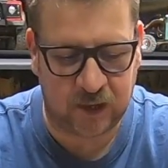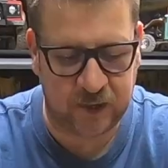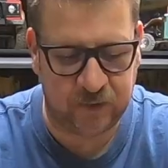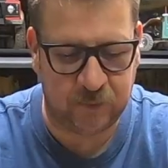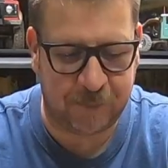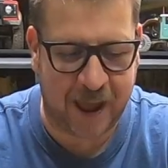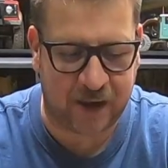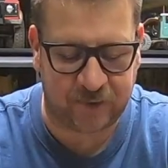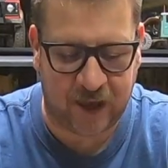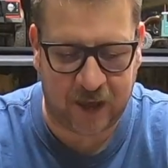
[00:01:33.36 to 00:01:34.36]
in the back
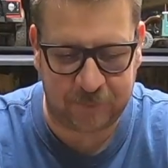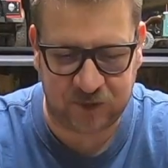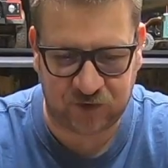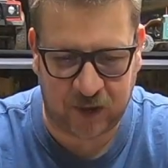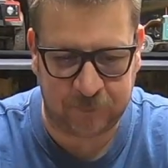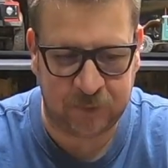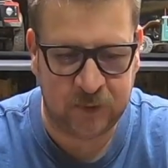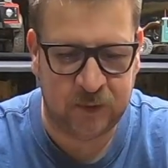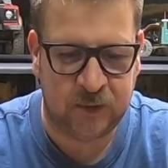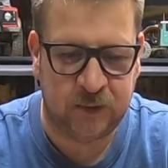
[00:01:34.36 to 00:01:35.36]
of the hobby shop.
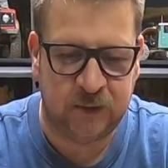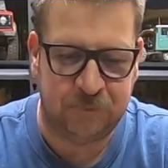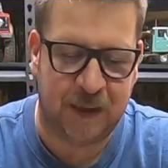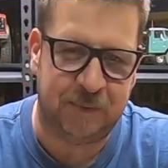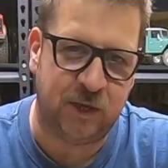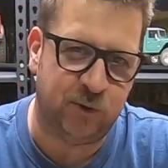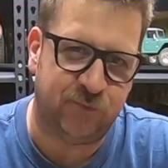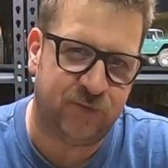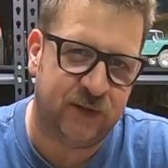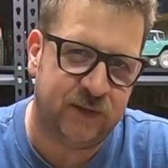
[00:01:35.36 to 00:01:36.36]
Maybe
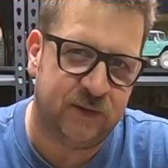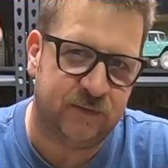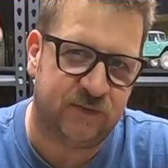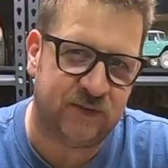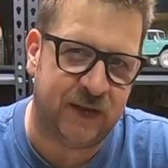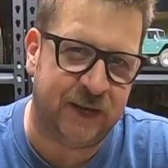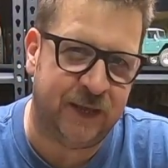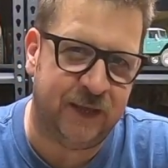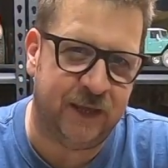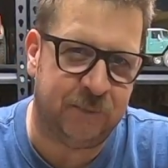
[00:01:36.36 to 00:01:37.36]
you've seen
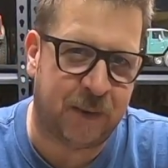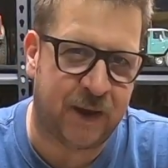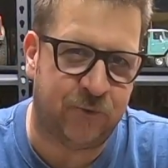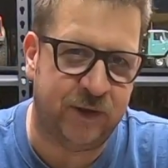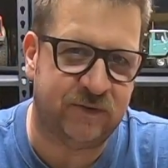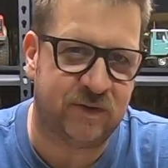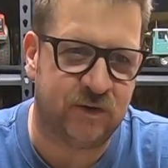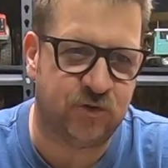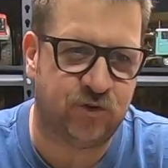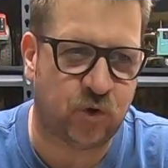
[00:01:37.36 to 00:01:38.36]
it in my
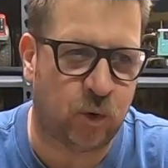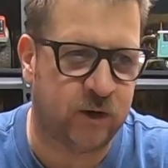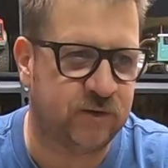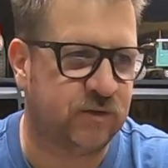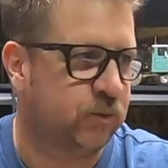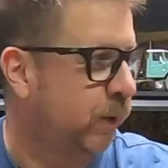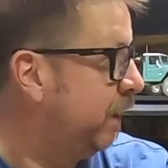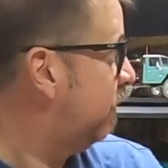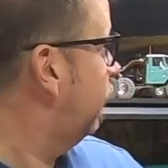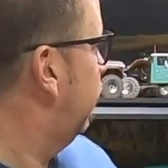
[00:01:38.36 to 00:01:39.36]
recent shorts
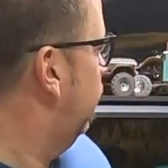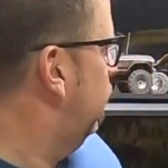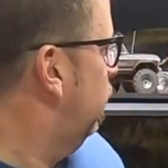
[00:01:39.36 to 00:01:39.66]
with